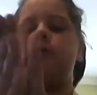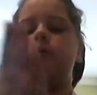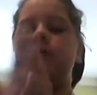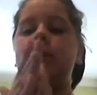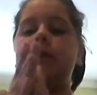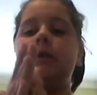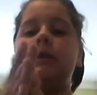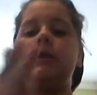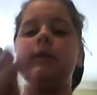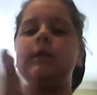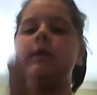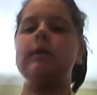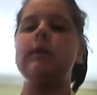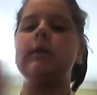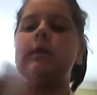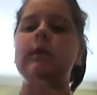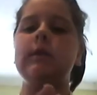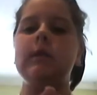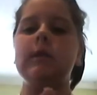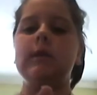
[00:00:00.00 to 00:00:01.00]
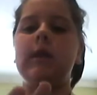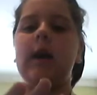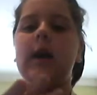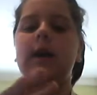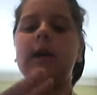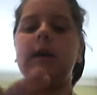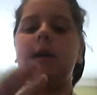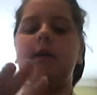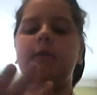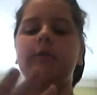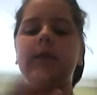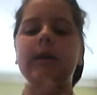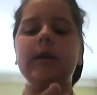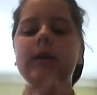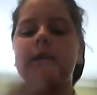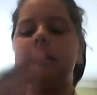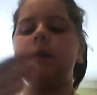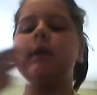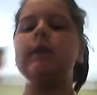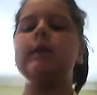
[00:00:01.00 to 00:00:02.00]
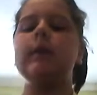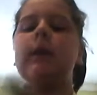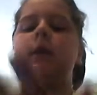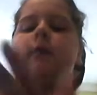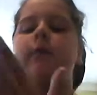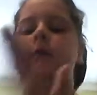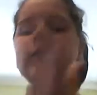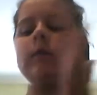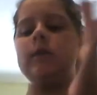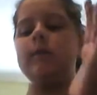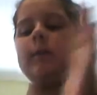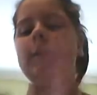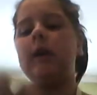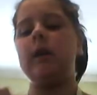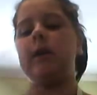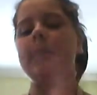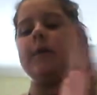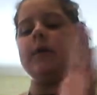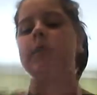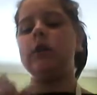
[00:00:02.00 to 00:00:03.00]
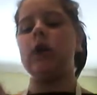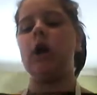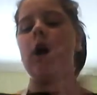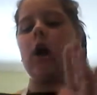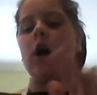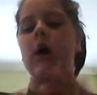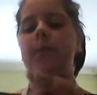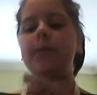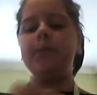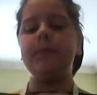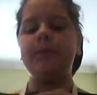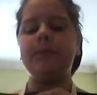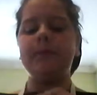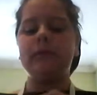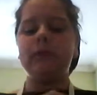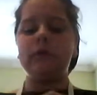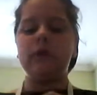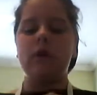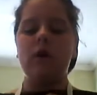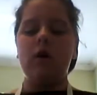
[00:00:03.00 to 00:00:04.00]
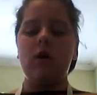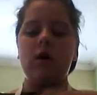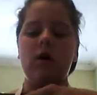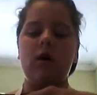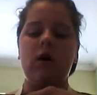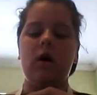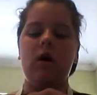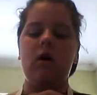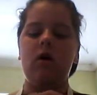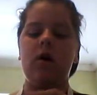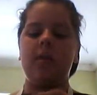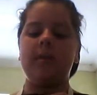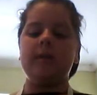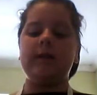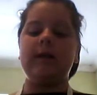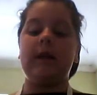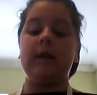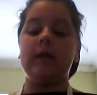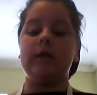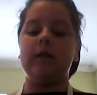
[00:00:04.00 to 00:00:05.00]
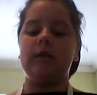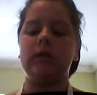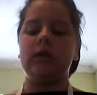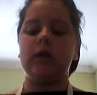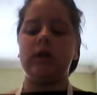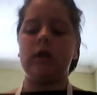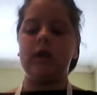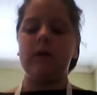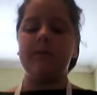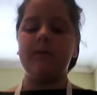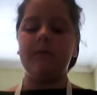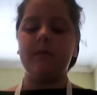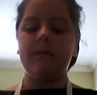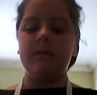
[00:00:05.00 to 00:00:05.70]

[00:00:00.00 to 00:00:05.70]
Reese's, anything Reese's, like Reese's peanut butter cups, oh, I'm addicted to them.